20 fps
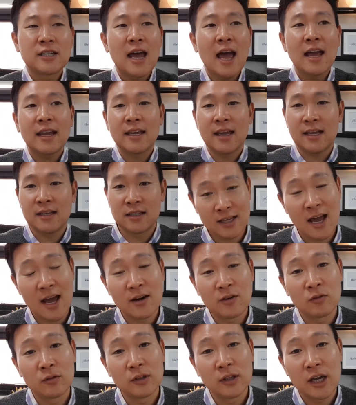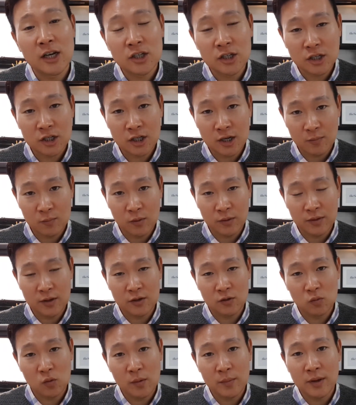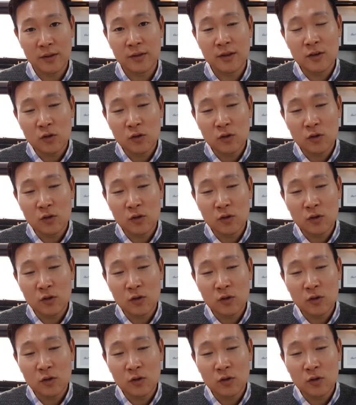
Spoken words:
decades has had a relationship with this woman.